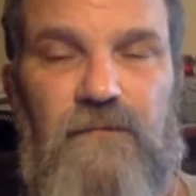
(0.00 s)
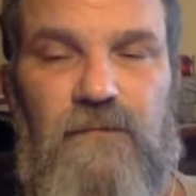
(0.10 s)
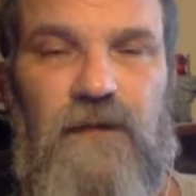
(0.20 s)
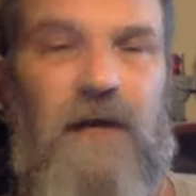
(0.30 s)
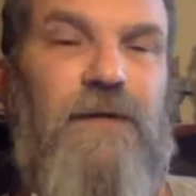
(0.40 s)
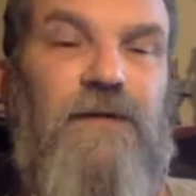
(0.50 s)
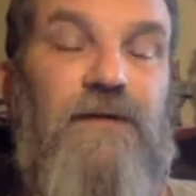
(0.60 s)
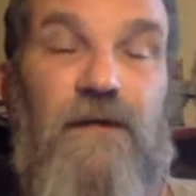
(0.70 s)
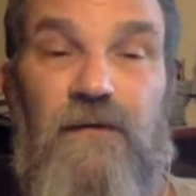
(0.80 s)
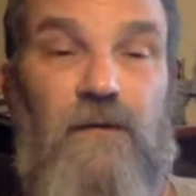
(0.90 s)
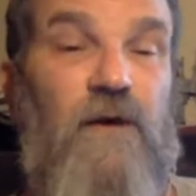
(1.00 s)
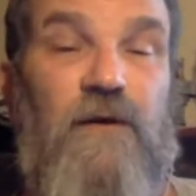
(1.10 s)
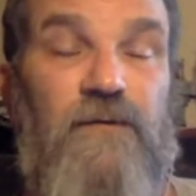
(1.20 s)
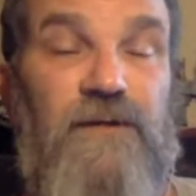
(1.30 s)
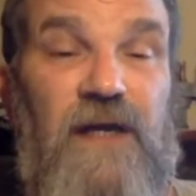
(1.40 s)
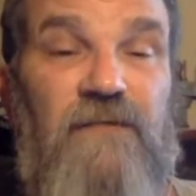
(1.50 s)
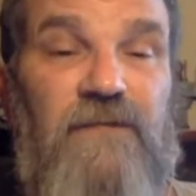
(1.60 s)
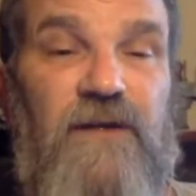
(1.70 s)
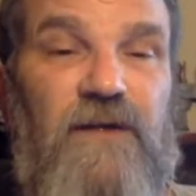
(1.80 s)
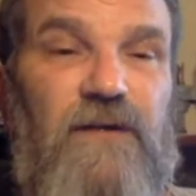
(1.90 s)
topics, articles
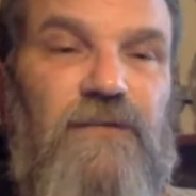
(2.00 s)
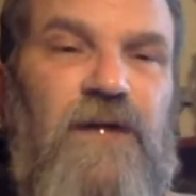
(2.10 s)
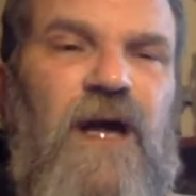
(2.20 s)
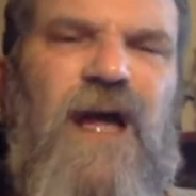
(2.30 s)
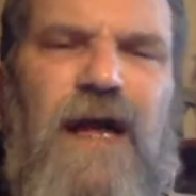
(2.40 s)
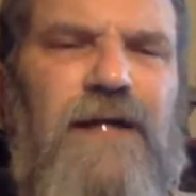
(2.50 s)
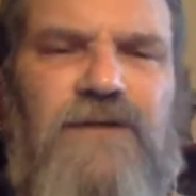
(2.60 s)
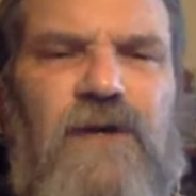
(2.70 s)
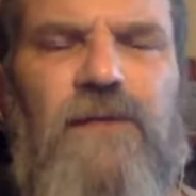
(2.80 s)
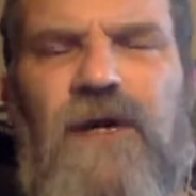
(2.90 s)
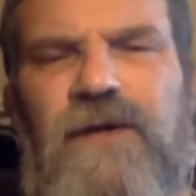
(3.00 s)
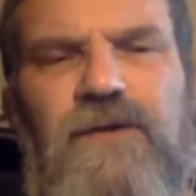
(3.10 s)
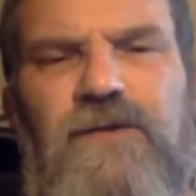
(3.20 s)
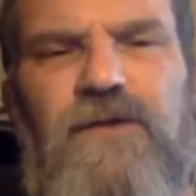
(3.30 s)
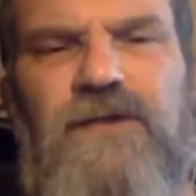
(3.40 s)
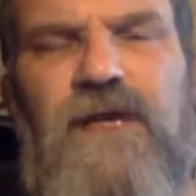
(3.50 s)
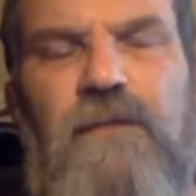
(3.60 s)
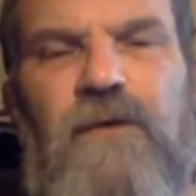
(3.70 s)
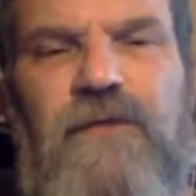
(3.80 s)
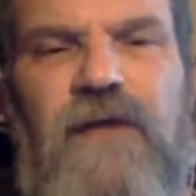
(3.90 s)
and videos. And so I'm not going to do the
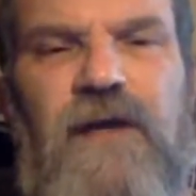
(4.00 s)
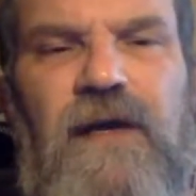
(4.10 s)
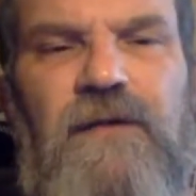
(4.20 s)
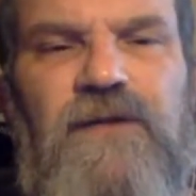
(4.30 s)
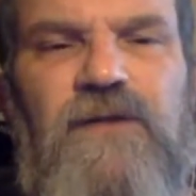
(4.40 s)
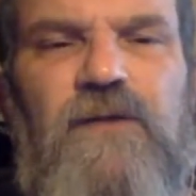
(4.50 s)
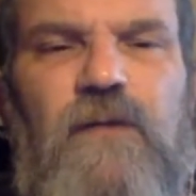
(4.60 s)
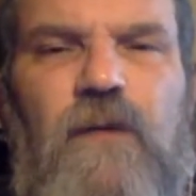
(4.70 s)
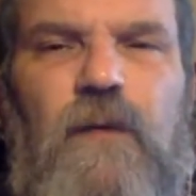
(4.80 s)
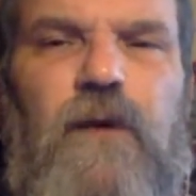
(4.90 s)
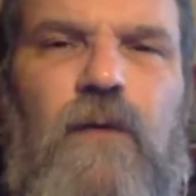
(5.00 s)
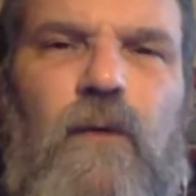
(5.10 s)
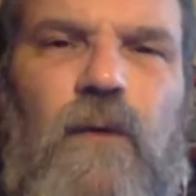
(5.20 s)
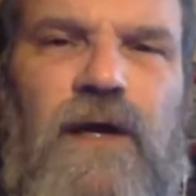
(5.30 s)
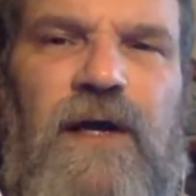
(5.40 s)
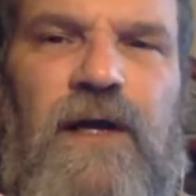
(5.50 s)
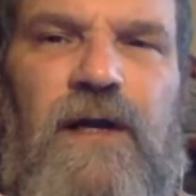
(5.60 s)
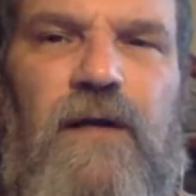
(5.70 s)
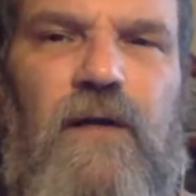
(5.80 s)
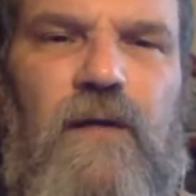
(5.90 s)
same old thing. When
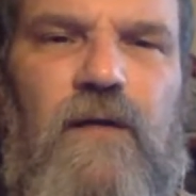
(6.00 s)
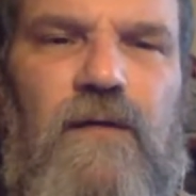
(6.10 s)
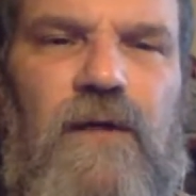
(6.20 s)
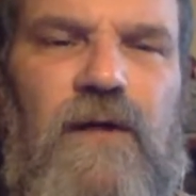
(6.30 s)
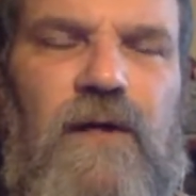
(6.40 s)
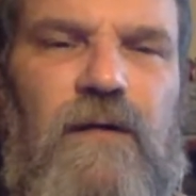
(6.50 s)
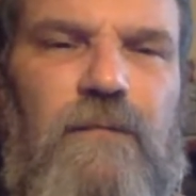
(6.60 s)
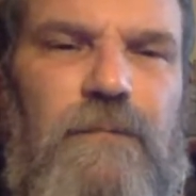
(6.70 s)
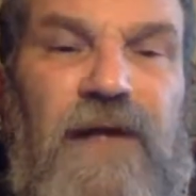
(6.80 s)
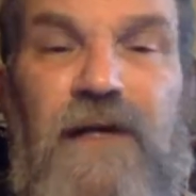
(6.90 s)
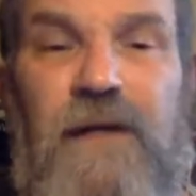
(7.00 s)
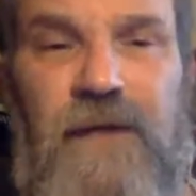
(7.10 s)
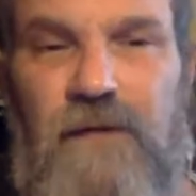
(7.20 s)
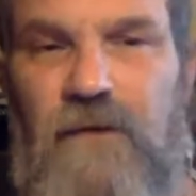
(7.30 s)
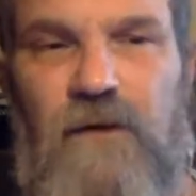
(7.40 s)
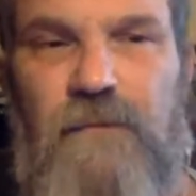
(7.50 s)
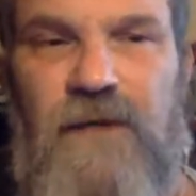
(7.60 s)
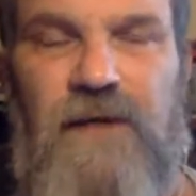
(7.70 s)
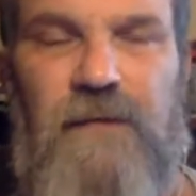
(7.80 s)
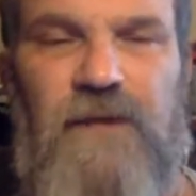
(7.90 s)
the current
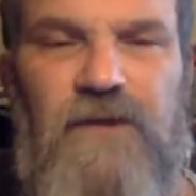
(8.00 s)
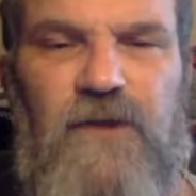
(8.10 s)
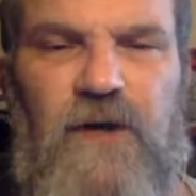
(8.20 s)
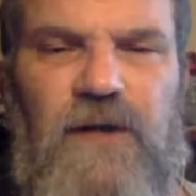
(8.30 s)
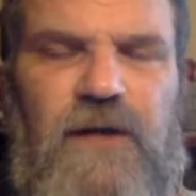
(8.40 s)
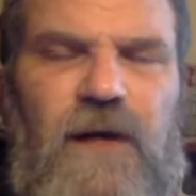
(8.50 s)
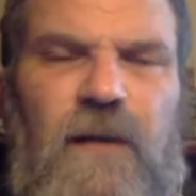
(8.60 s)
pandemic started,